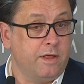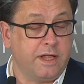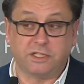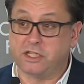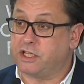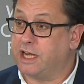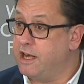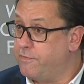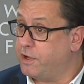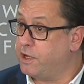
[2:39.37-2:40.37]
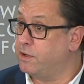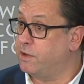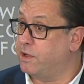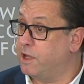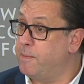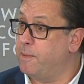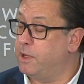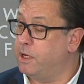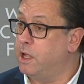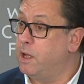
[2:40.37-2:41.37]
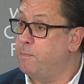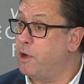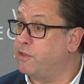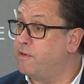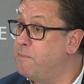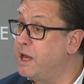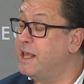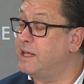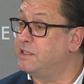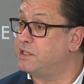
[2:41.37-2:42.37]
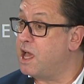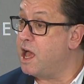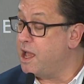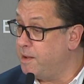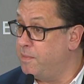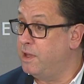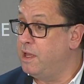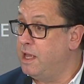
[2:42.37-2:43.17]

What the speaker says: That's a significant commitment, both of money and time.